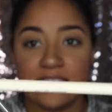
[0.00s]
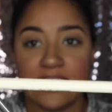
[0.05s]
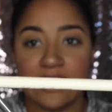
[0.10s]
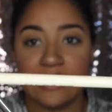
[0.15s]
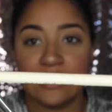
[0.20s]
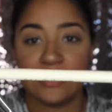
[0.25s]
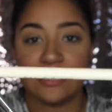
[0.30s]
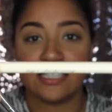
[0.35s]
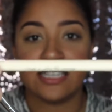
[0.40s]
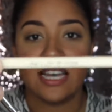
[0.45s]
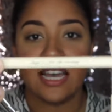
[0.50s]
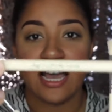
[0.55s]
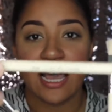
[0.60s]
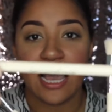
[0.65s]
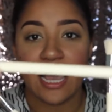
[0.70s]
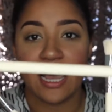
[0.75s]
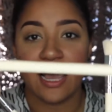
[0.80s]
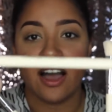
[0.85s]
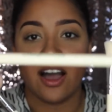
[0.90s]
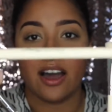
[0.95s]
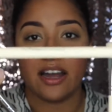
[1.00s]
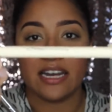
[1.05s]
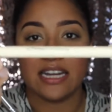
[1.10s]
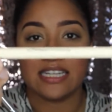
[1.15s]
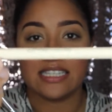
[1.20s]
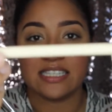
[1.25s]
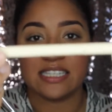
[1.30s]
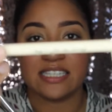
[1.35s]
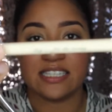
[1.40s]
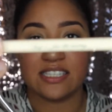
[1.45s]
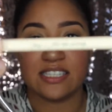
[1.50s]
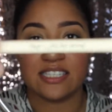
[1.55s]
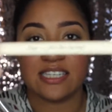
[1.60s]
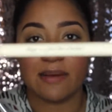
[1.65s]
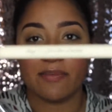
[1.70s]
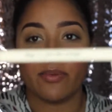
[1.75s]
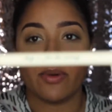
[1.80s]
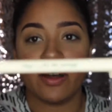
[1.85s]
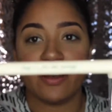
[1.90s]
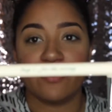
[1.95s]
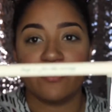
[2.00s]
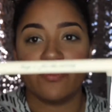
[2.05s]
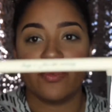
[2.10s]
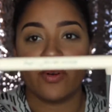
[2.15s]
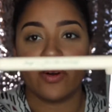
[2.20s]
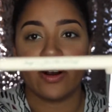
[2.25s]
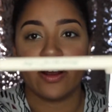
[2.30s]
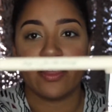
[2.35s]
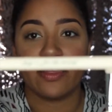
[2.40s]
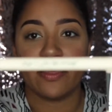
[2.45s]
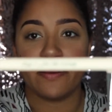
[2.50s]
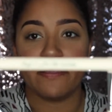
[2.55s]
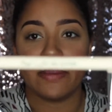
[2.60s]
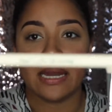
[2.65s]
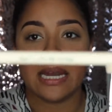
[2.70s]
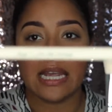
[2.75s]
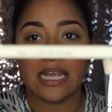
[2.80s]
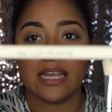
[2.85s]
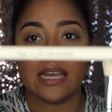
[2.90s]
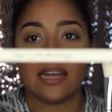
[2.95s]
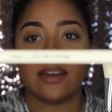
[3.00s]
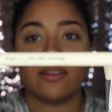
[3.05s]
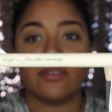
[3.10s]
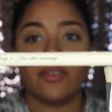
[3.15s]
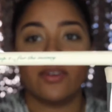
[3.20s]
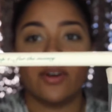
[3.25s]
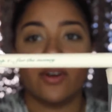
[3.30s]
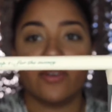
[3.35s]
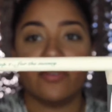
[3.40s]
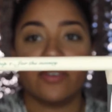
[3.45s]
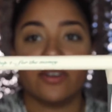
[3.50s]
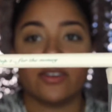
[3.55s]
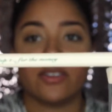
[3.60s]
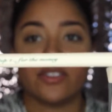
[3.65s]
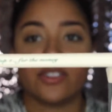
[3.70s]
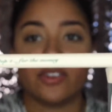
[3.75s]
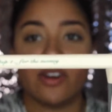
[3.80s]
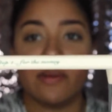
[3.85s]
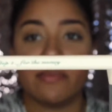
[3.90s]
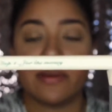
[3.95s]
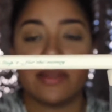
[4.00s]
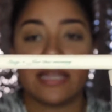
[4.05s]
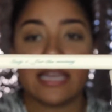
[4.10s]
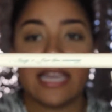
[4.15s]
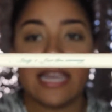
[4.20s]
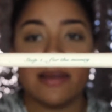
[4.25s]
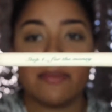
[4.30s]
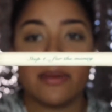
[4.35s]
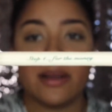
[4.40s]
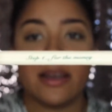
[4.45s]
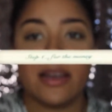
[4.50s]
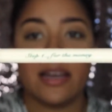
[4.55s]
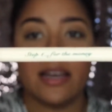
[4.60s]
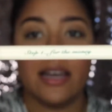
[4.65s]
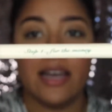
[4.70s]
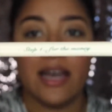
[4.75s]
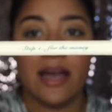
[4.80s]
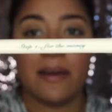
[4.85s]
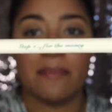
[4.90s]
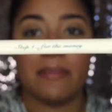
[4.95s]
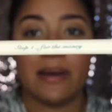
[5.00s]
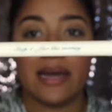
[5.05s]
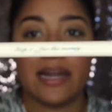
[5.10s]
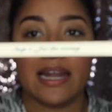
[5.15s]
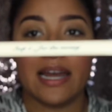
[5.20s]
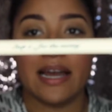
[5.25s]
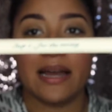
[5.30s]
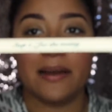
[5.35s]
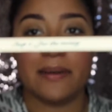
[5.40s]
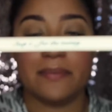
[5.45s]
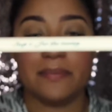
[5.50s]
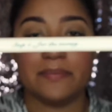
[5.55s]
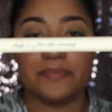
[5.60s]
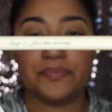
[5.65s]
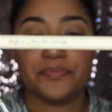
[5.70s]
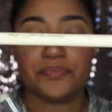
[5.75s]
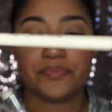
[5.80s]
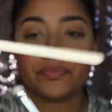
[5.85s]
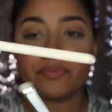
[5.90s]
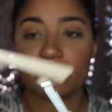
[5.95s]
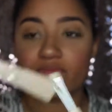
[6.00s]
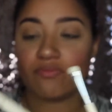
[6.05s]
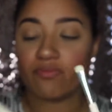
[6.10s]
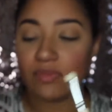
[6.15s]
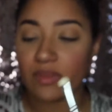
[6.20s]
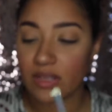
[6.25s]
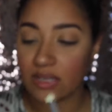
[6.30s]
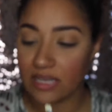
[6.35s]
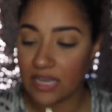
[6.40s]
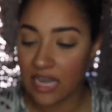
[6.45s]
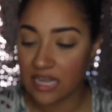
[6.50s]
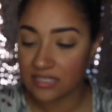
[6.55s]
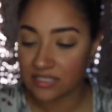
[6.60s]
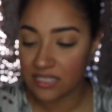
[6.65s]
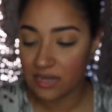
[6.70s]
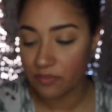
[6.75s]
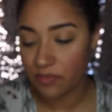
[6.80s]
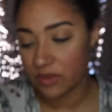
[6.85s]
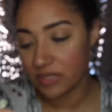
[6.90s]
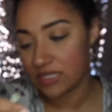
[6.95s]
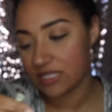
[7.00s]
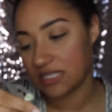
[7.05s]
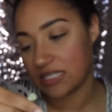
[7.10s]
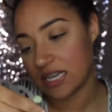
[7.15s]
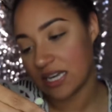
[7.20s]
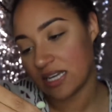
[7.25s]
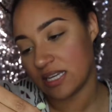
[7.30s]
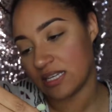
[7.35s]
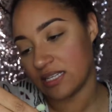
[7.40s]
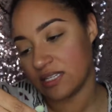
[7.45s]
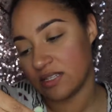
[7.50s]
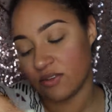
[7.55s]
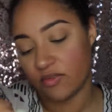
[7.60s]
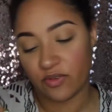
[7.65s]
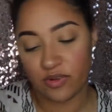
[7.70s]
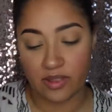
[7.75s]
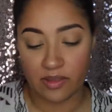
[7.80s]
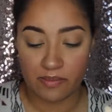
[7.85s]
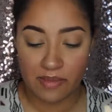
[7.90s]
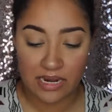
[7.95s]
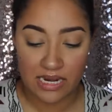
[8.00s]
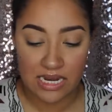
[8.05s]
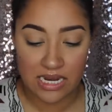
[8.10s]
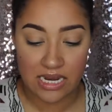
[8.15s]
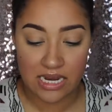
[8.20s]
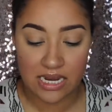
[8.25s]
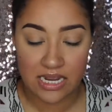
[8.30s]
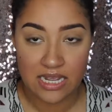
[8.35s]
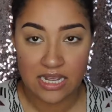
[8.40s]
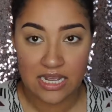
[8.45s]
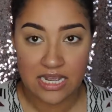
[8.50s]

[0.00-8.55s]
says on it says step 1 for the money. I don't know if it'll show up on the camera, but yeah, step 1 says for the money,